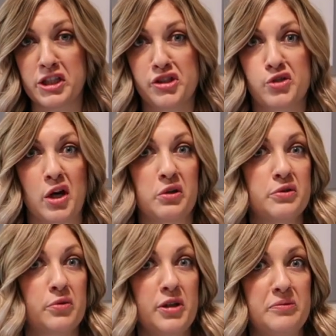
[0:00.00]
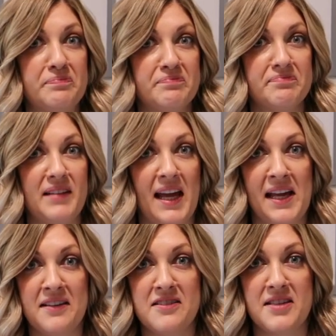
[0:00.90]
just struggled through,
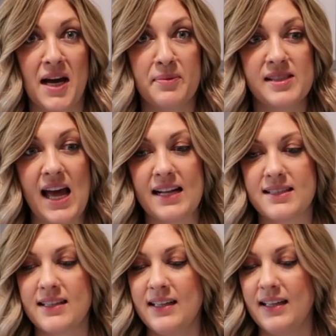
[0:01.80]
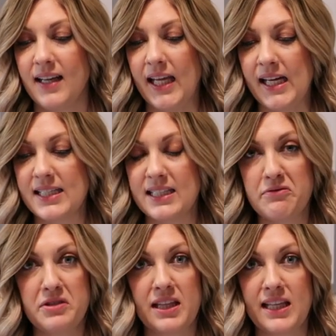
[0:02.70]
and that was that. And I
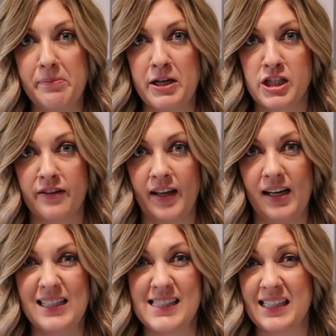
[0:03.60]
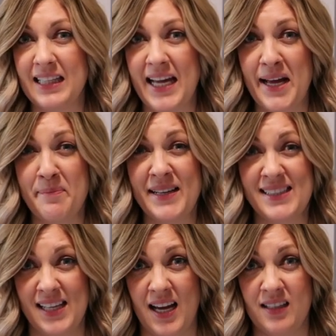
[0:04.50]
didn't really think much of it until I had my
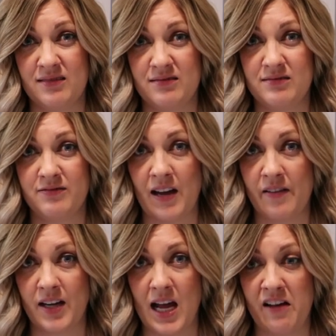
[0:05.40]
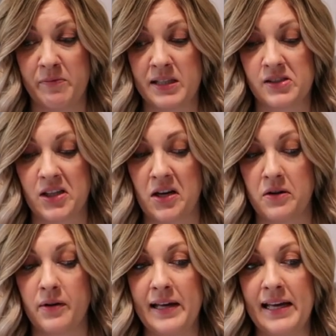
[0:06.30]
son 5.5 months
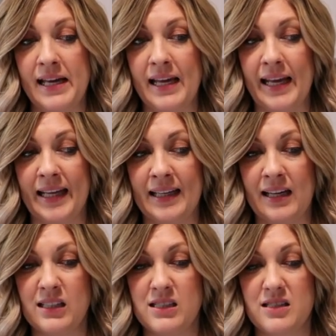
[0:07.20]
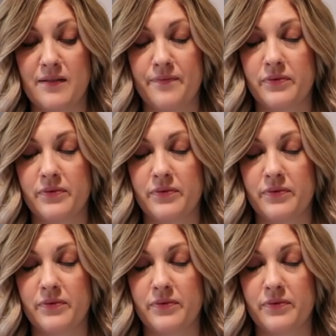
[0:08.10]
ago. And